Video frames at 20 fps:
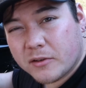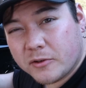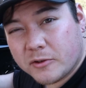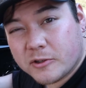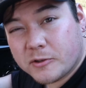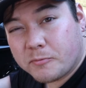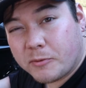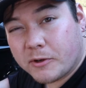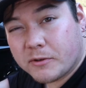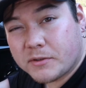you're
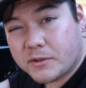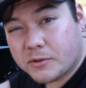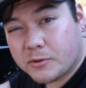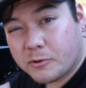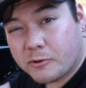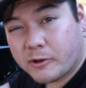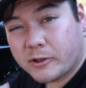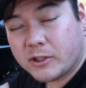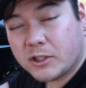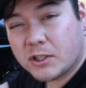supposed to
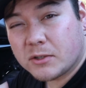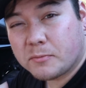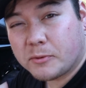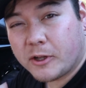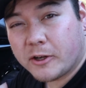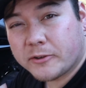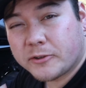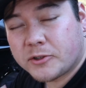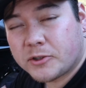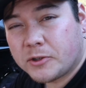torque these
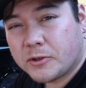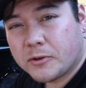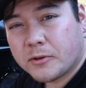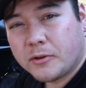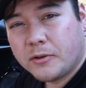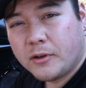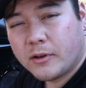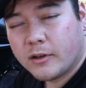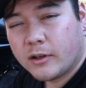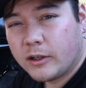plugs to.